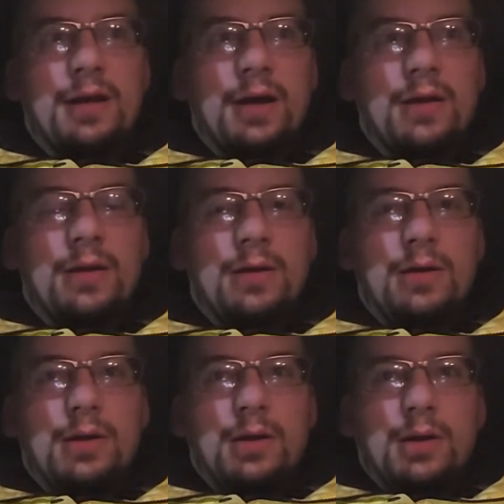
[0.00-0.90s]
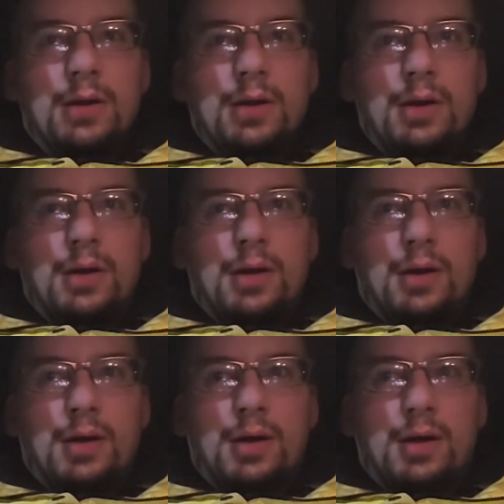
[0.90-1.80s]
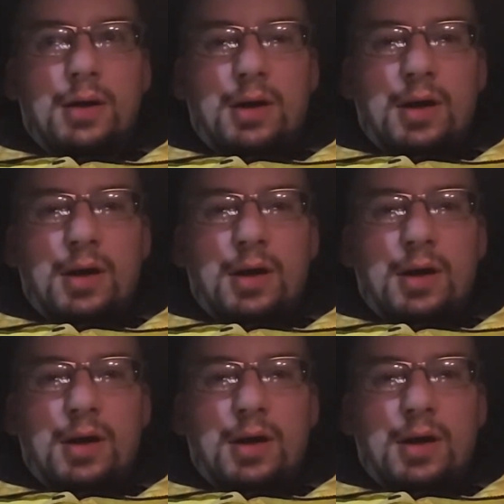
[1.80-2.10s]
that.